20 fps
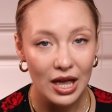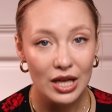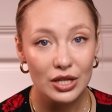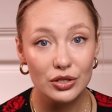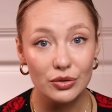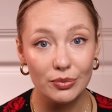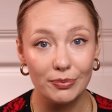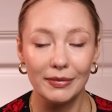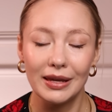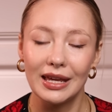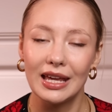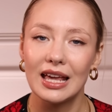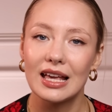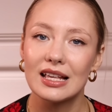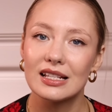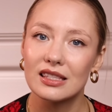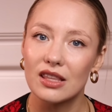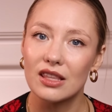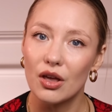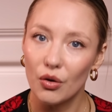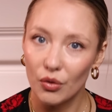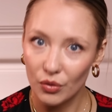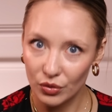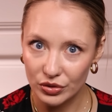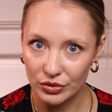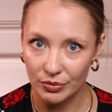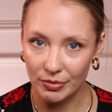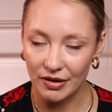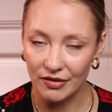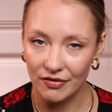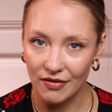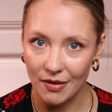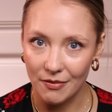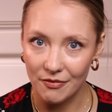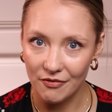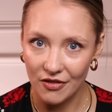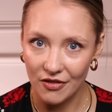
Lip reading: to me, is the Eau de Parfum